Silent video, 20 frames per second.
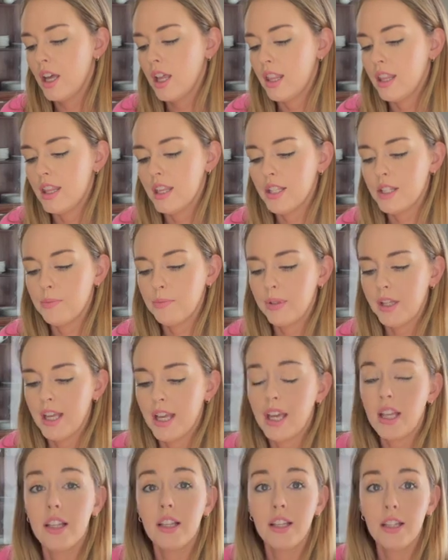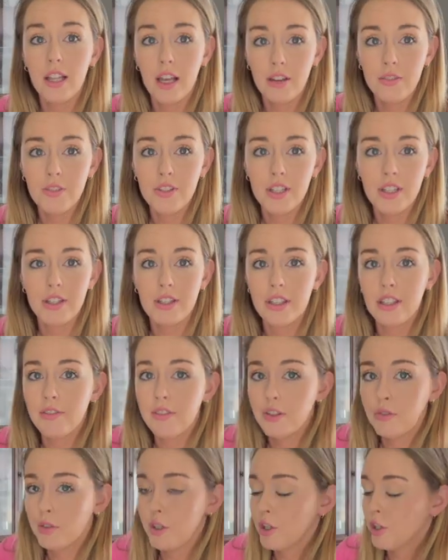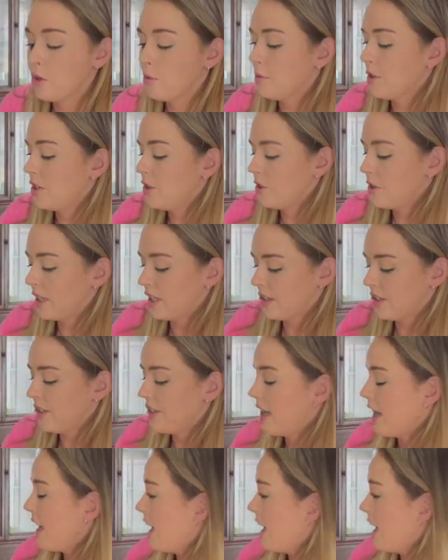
This plant loves this living room. You can see I